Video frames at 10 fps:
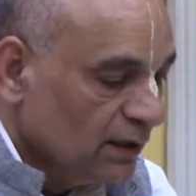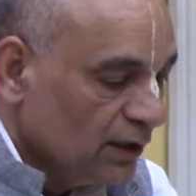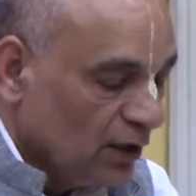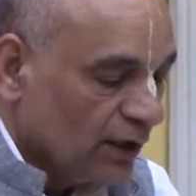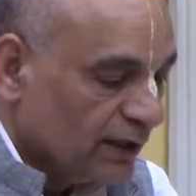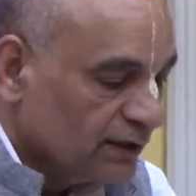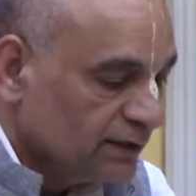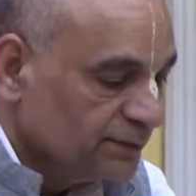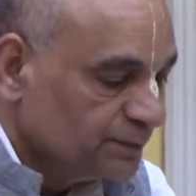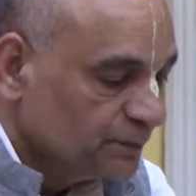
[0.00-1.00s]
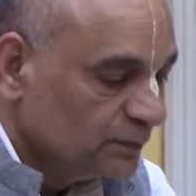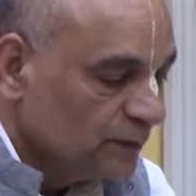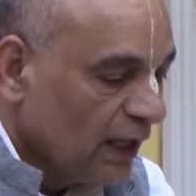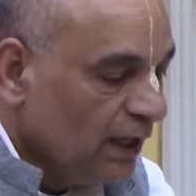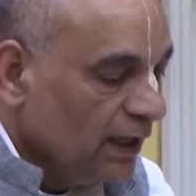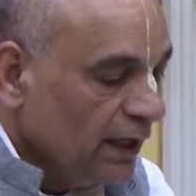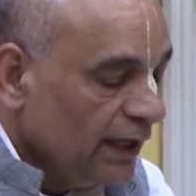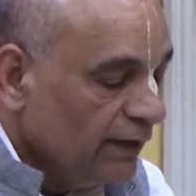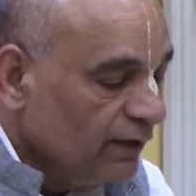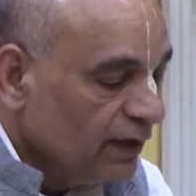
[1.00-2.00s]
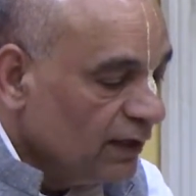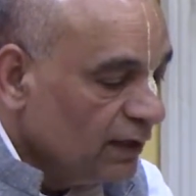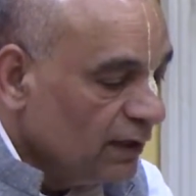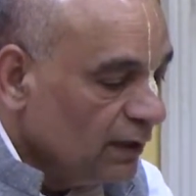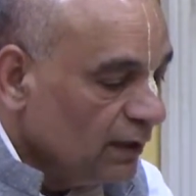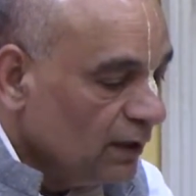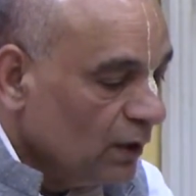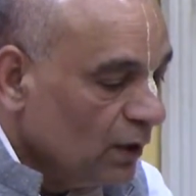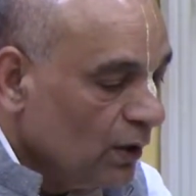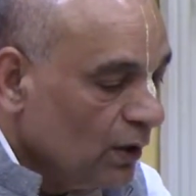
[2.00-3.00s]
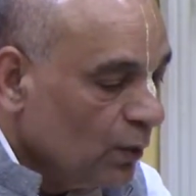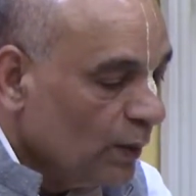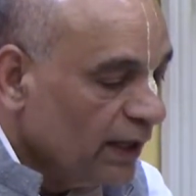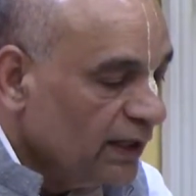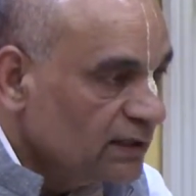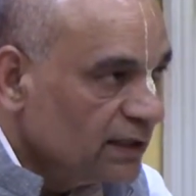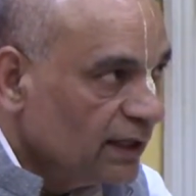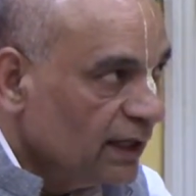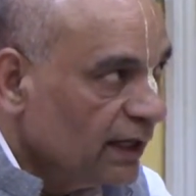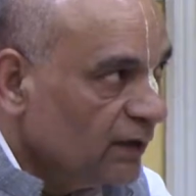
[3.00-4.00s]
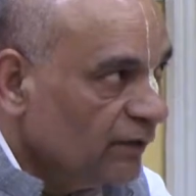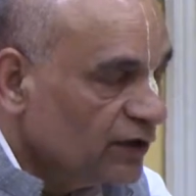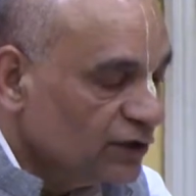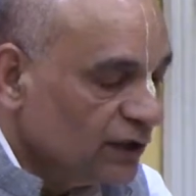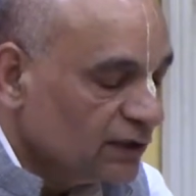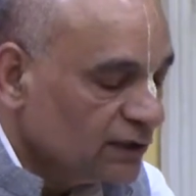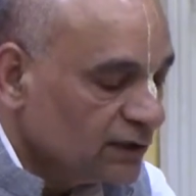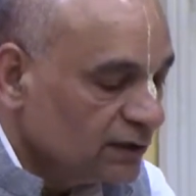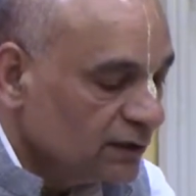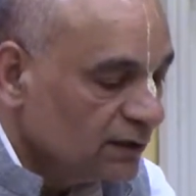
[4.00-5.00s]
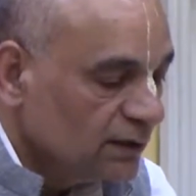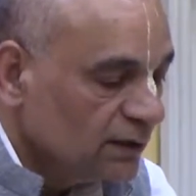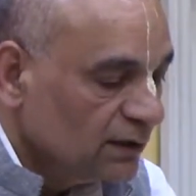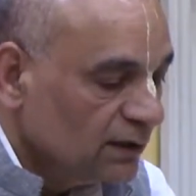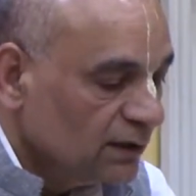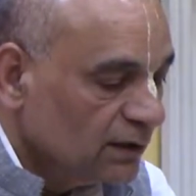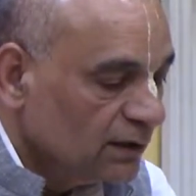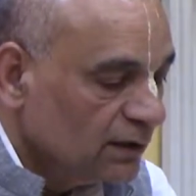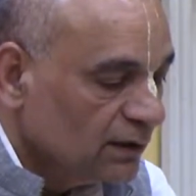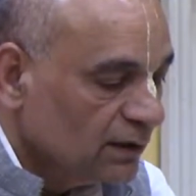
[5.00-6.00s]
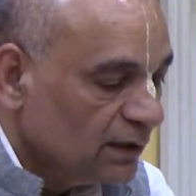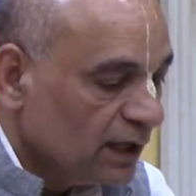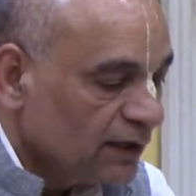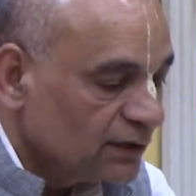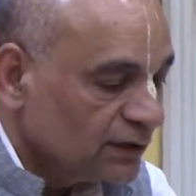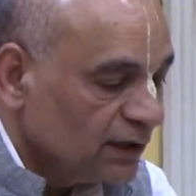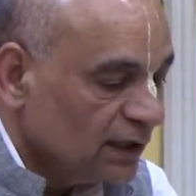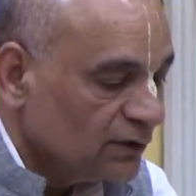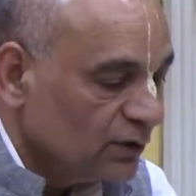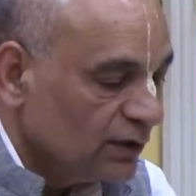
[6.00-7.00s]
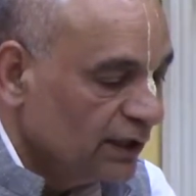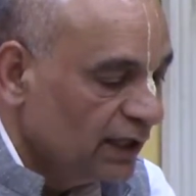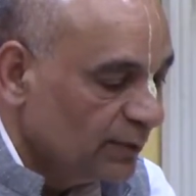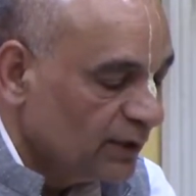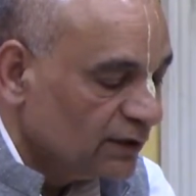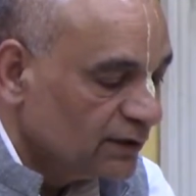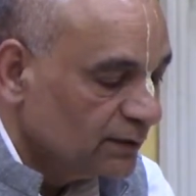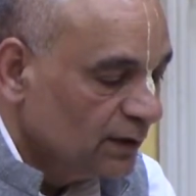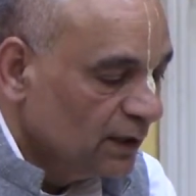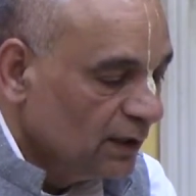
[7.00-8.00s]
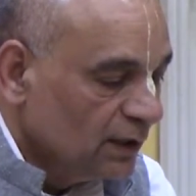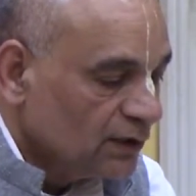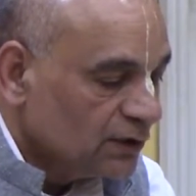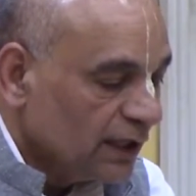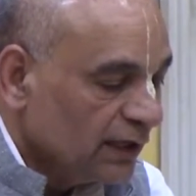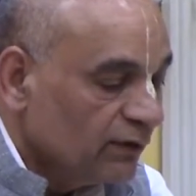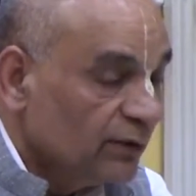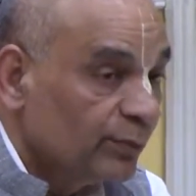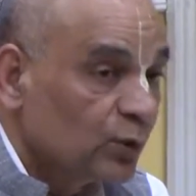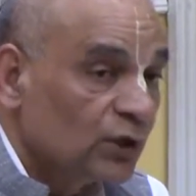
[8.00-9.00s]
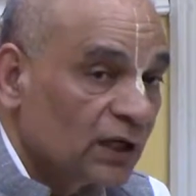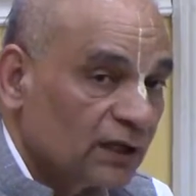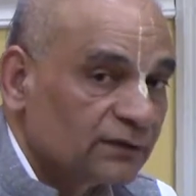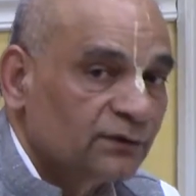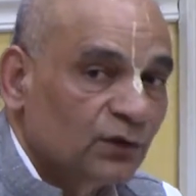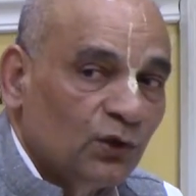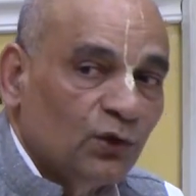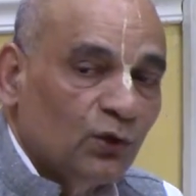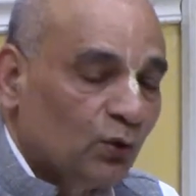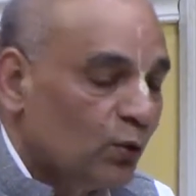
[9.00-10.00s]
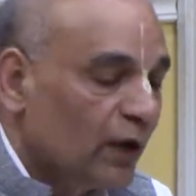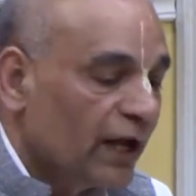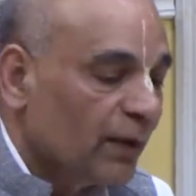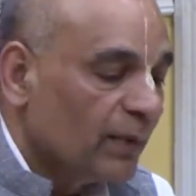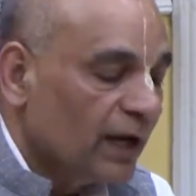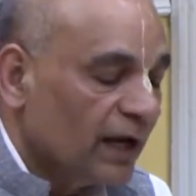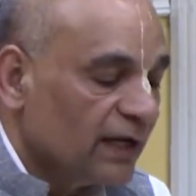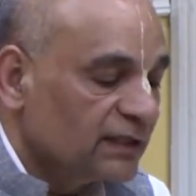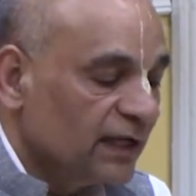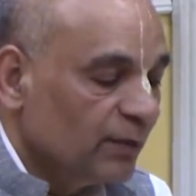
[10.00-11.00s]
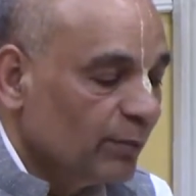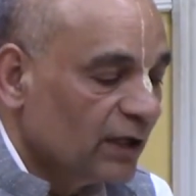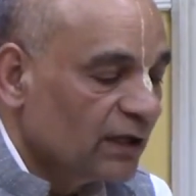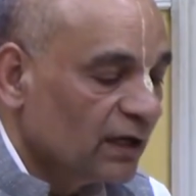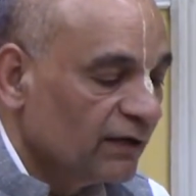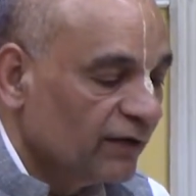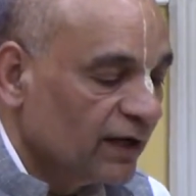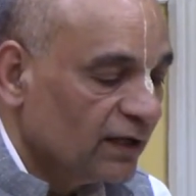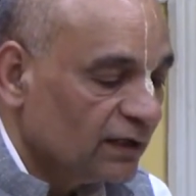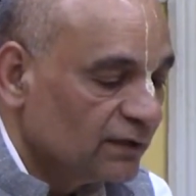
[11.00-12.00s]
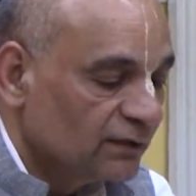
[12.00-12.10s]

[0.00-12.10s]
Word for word: Lord is. Even when he's killing vicious Rakshasas or the demons, starting with Putana, who came as a motherly figure